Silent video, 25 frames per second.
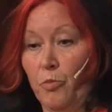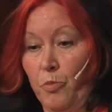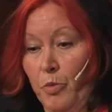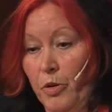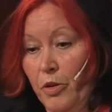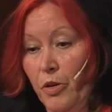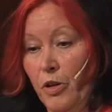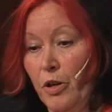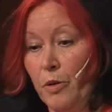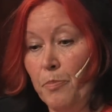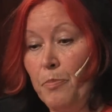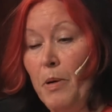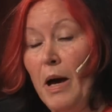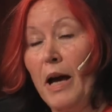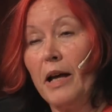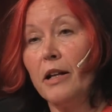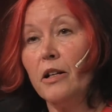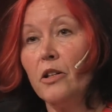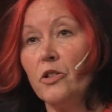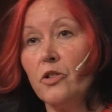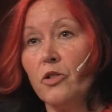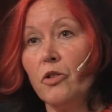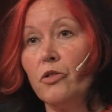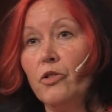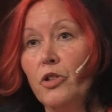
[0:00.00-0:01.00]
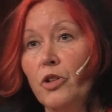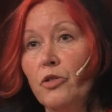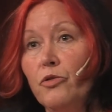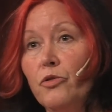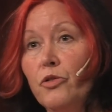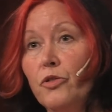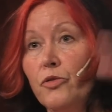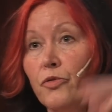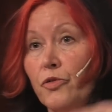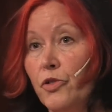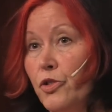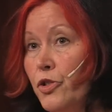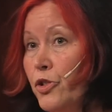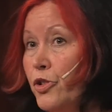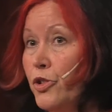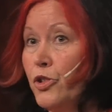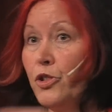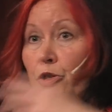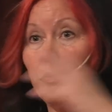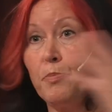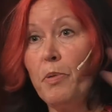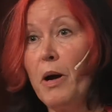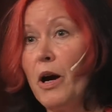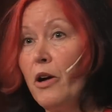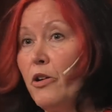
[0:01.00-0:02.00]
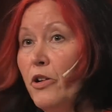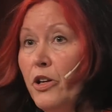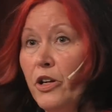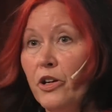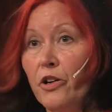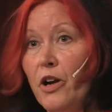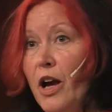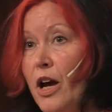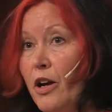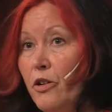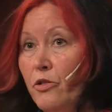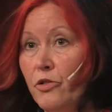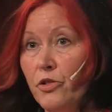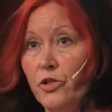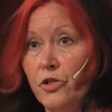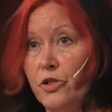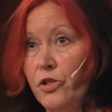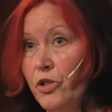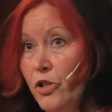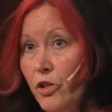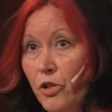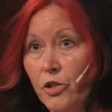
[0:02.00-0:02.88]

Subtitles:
with your panels on your roof to power your house.